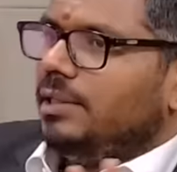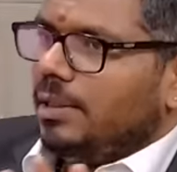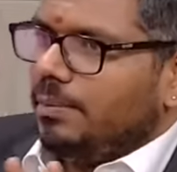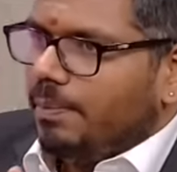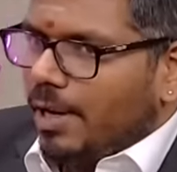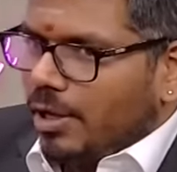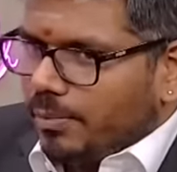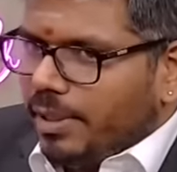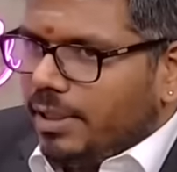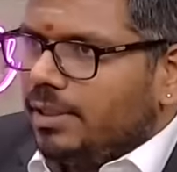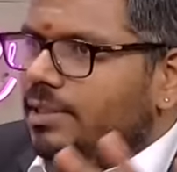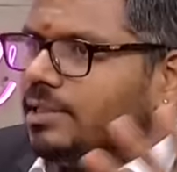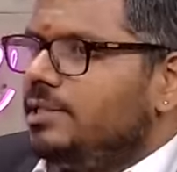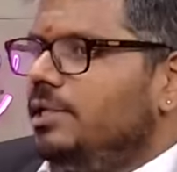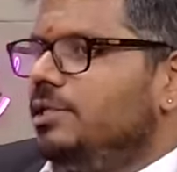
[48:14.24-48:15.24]
That
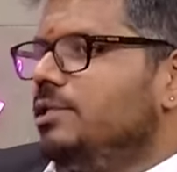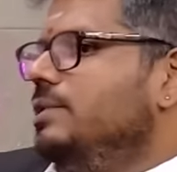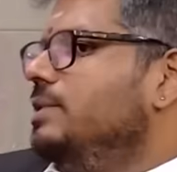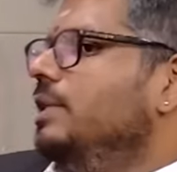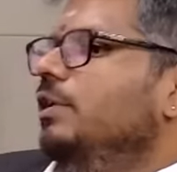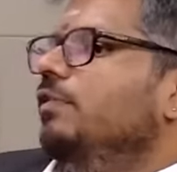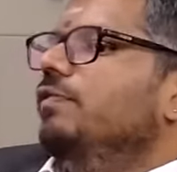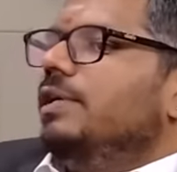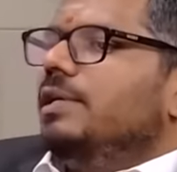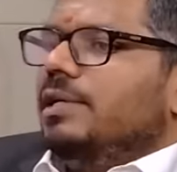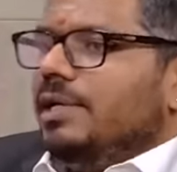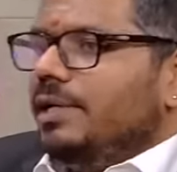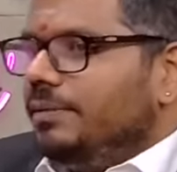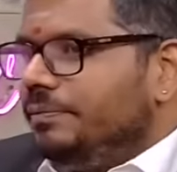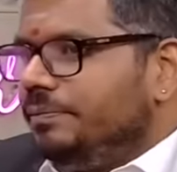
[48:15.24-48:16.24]
barometer has changed
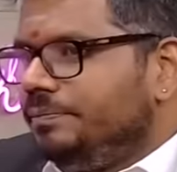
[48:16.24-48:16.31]
significantly.